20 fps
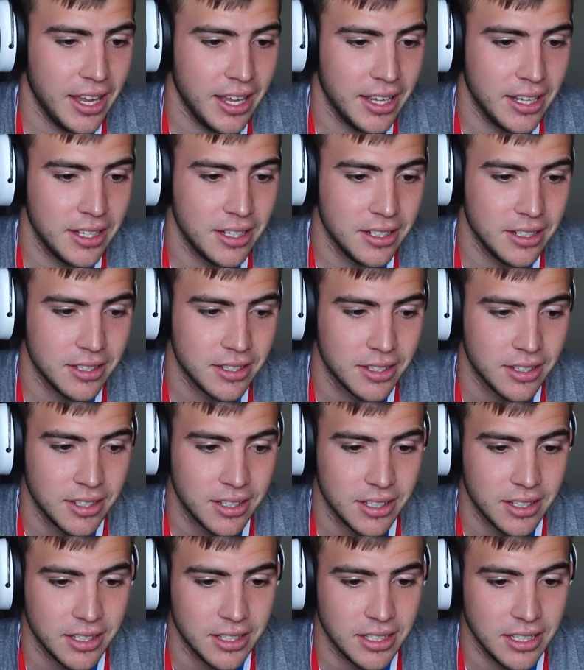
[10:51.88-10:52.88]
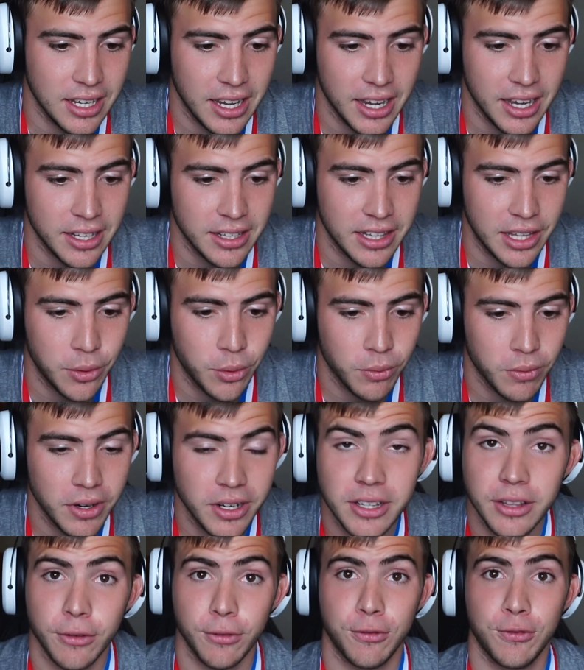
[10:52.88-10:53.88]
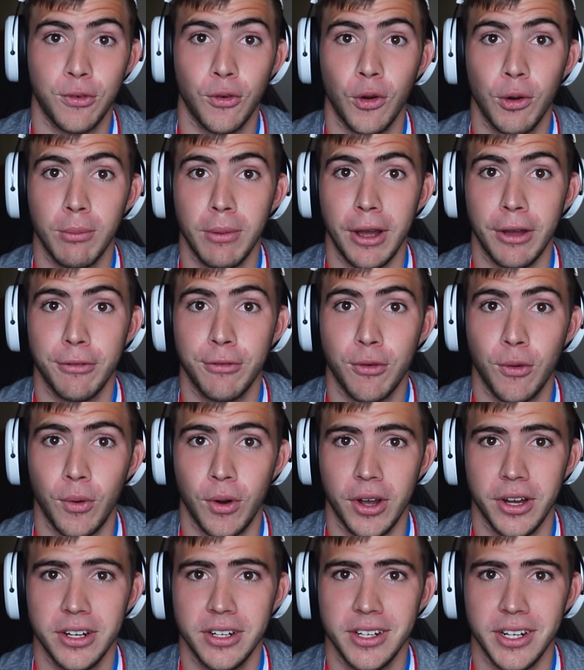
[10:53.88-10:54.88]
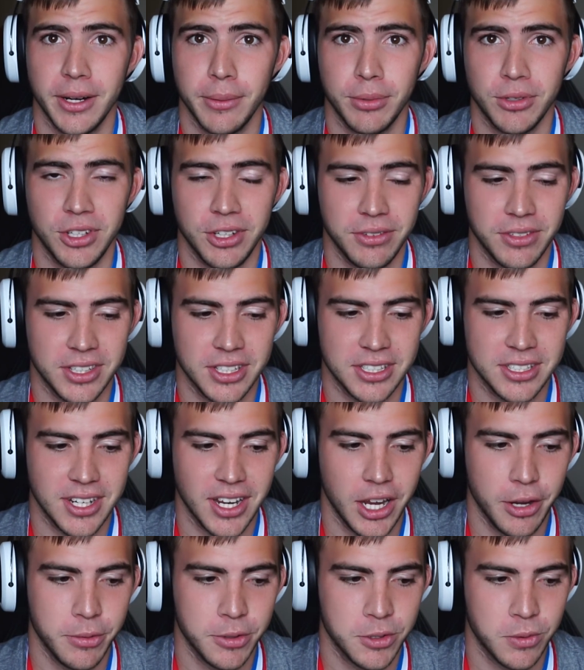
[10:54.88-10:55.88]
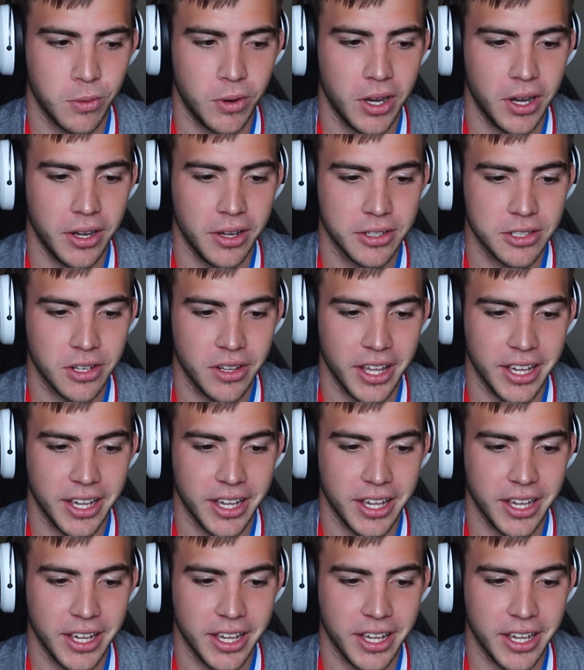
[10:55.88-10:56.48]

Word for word: And yeah, they were running the 4x400, I believe, at this time as well.